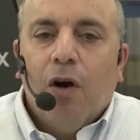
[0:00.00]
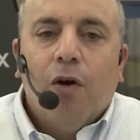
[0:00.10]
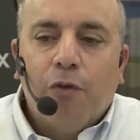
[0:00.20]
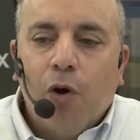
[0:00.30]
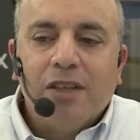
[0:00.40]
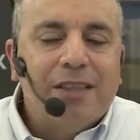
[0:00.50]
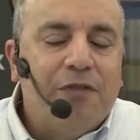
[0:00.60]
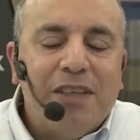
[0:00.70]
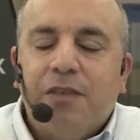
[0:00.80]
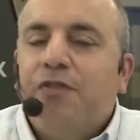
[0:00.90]
Of course,
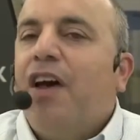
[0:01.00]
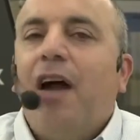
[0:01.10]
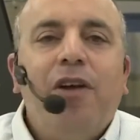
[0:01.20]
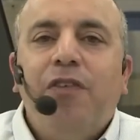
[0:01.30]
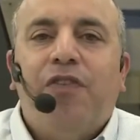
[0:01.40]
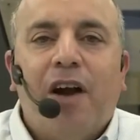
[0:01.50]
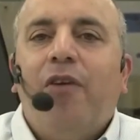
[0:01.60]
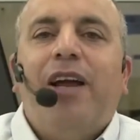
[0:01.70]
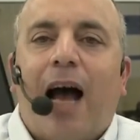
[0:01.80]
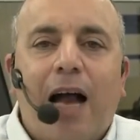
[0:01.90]
if it's very,
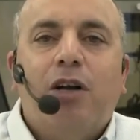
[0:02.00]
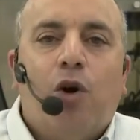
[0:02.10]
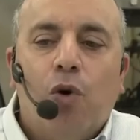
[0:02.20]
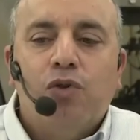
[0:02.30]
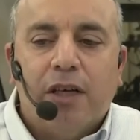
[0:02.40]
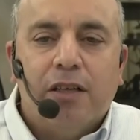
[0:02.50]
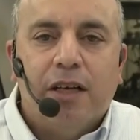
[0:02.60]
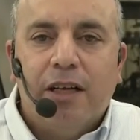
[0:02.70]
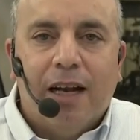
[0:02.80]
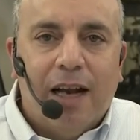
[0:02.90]
very uncoated
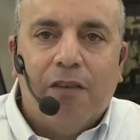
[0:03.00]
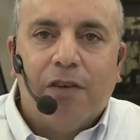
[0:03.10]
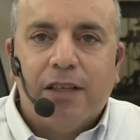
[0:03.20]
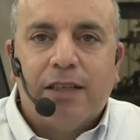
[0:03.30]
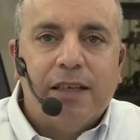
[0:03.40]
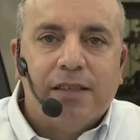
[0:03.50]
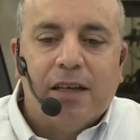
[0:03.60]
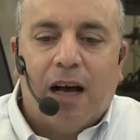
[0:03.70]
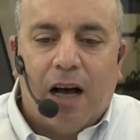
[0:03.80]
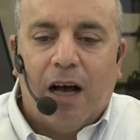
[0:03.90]
in a level that is,
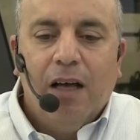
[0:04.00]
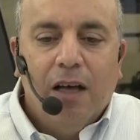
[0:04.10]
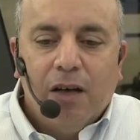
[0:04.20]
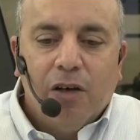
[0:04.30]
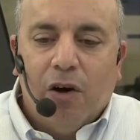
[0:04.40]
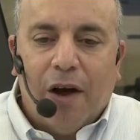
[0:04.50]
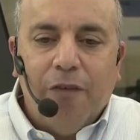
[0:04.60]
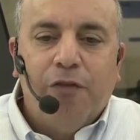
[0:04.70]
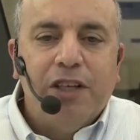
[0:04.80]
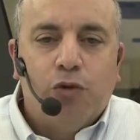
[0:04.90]

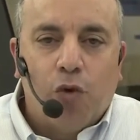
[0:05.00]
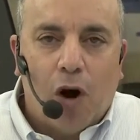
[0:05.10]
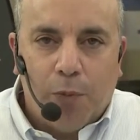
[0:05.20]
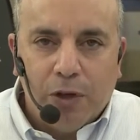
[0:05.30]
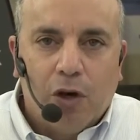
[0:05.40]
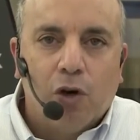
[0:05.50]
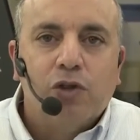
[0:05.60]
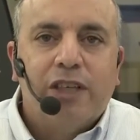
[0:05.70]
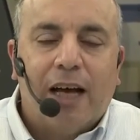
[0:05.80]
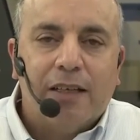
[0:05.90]
every drop would go
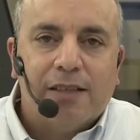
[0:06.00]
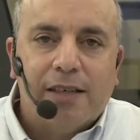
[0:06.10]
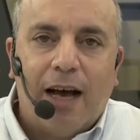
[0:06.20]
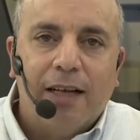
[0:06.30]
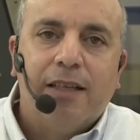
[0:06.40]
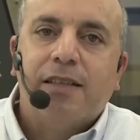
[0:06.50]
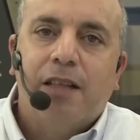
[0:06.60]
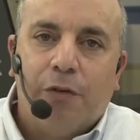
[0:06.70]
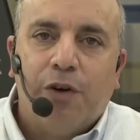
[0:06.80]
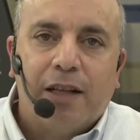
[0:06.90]
to the other side, that
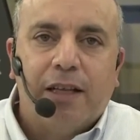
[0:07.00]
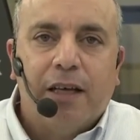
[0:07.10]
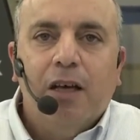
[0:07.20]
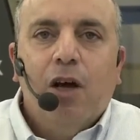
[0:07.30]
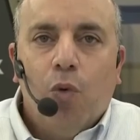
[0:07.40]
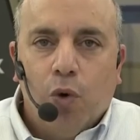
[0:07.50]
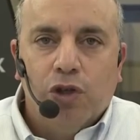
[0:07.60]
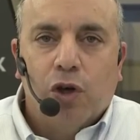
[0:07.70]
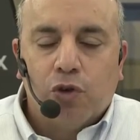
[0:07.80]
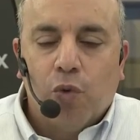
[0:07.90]
definitely
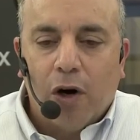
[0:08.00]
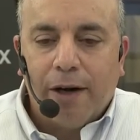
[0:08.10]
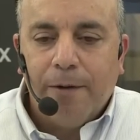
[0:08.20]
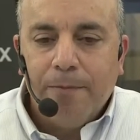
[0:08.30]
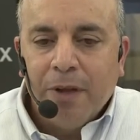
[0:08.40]
would not work.